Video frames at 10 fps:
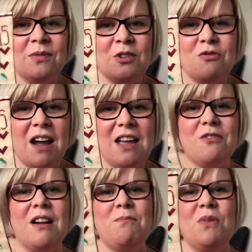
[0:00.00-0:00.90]
great
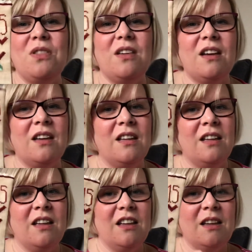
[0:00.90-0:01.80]
grandmother
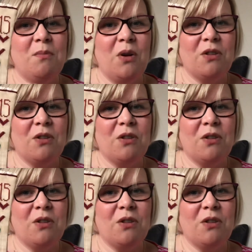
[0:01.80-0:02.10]
and my